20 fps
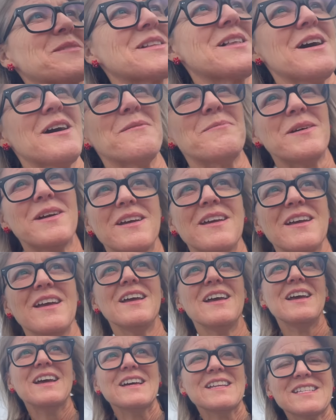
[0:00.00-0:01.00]
Club
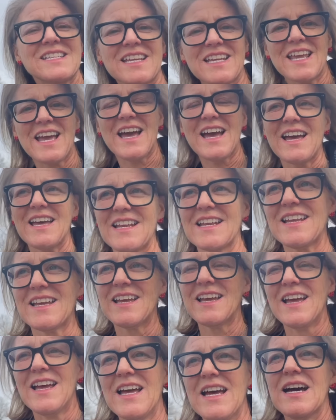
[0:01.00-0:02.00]
to get
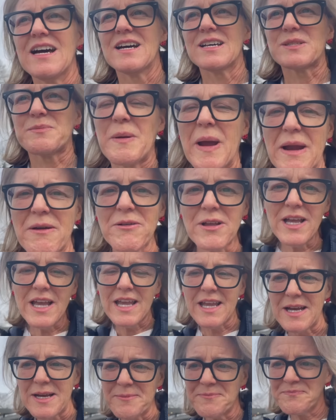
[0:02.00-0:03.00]
a spiral
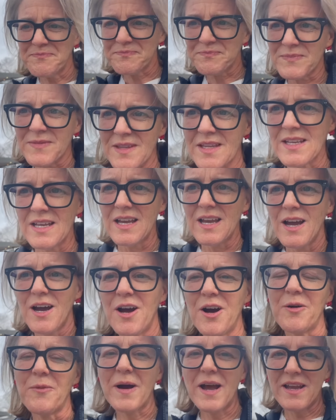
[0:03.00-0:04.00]
ham,
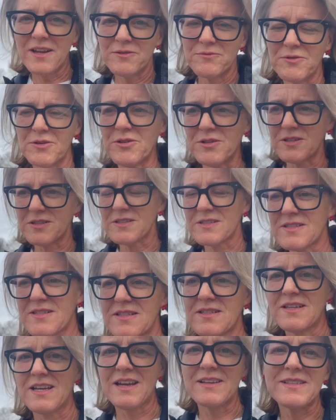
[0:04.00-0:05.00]
Hawaiian rolls.
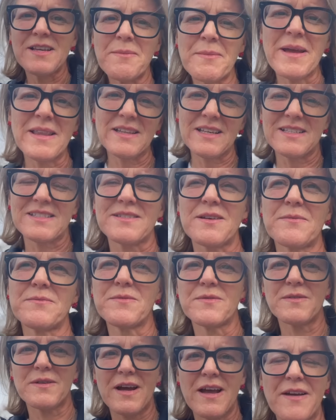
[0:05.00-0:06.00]
It's on my list. So I'm,
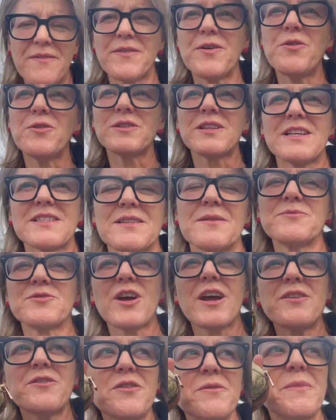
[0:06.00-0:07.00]
I have a whole list. I'm
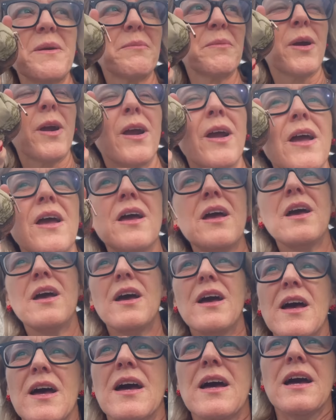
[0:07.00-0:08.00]
trying to remember.
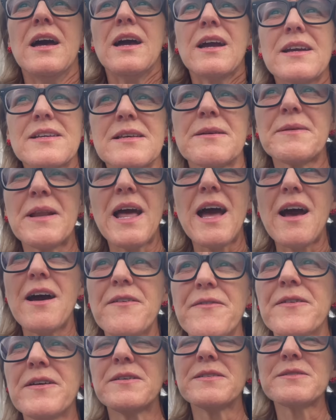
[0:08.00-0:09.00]
Because I'm going to have,
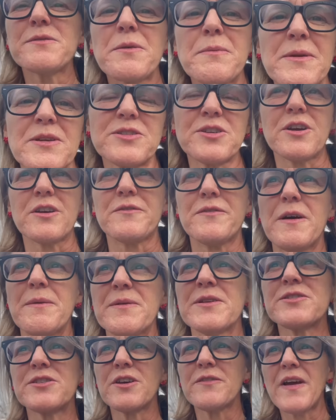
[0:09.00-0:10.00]
this is what I'm going to serve. I'm going
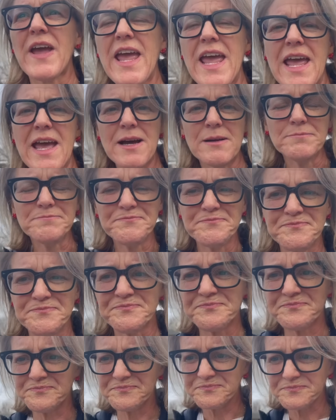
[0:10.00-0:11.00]
to serve a ham
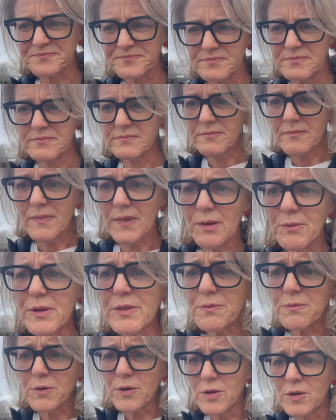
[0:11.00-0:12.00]
with
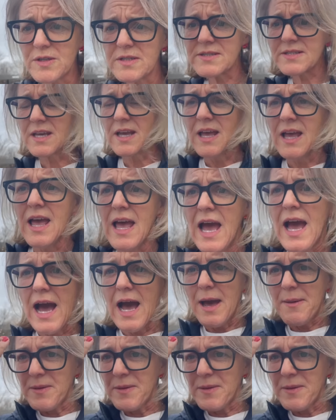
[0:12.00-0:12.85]
rolls. I'm